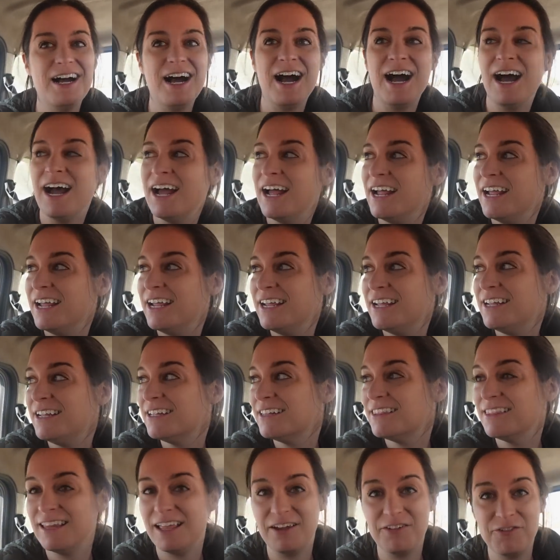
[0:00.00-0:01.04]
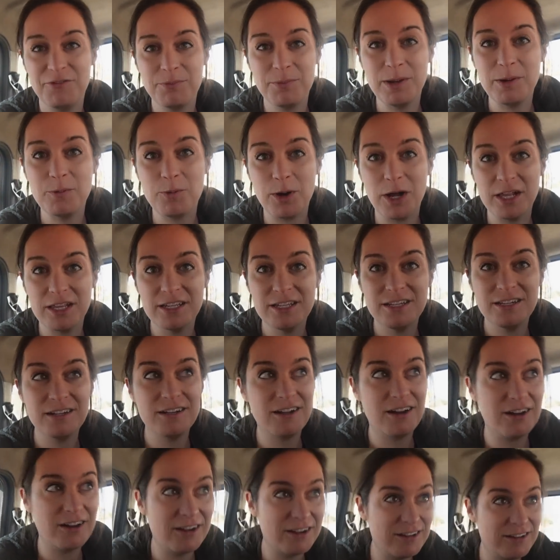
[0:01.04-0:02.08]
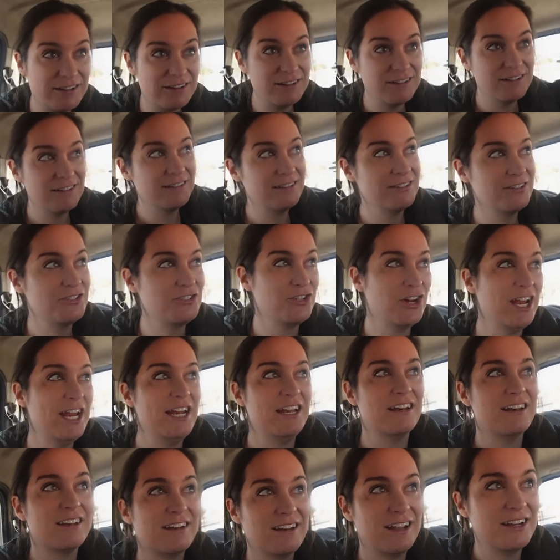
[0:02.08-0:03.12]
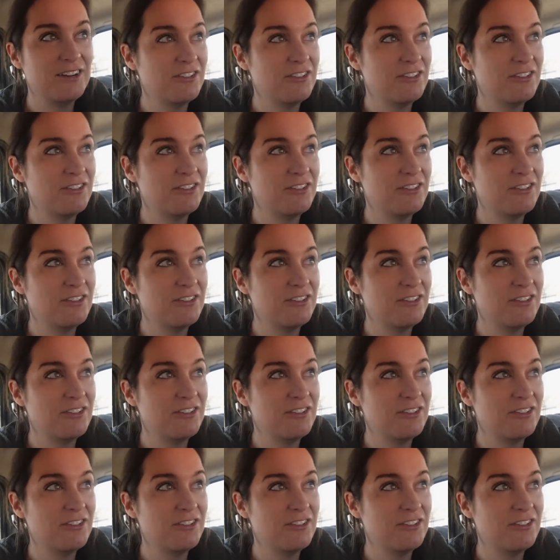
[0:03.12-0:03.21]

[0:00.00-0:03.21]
I left my wallet on the train.